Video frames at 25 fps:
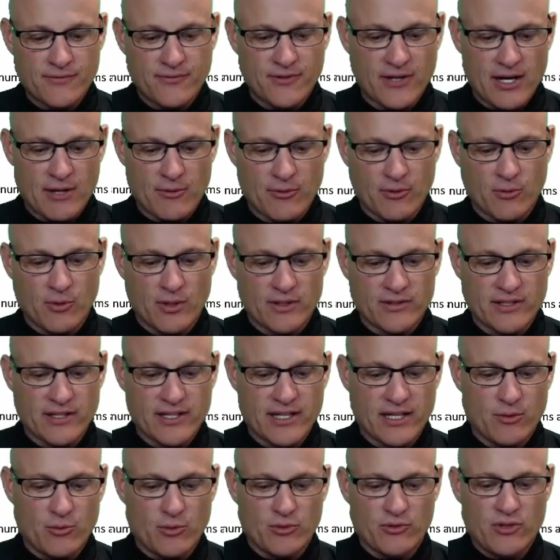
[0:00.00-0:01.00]
I forgot what it was. I
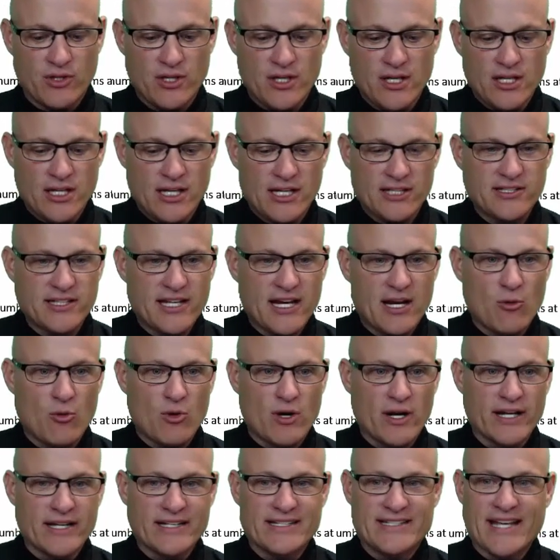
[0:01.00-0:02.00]
think it was, let's say I
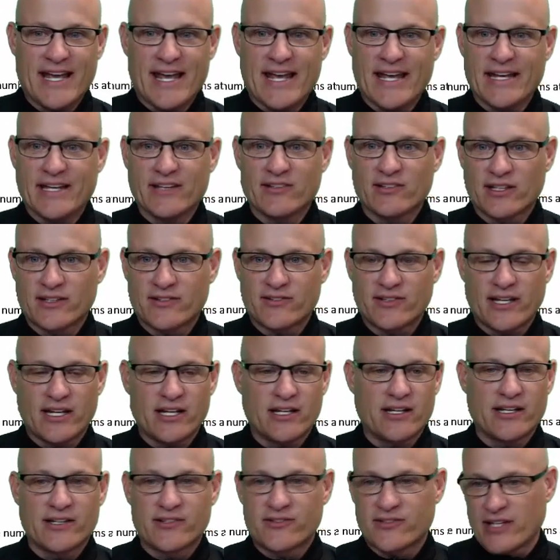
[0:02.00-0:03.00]
wanted days. Let's
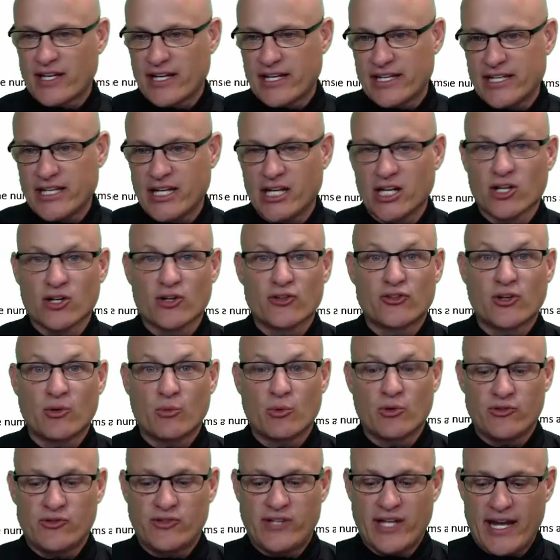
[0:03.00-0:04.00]
say instead of years,
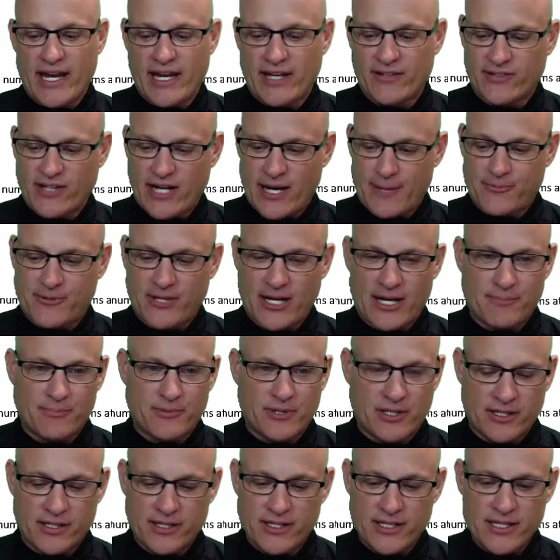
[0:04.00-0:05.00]
it was days. And I've
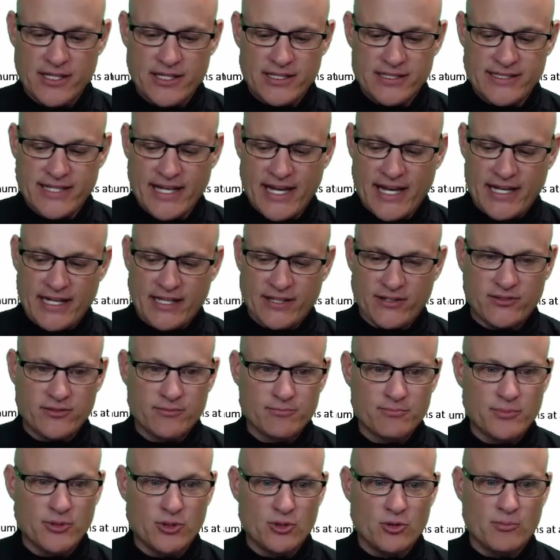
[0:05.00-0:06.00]
typed in
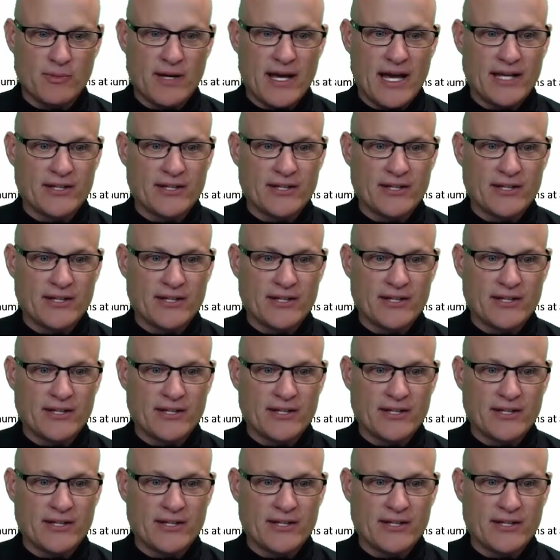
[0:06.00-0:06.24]
days. Boom.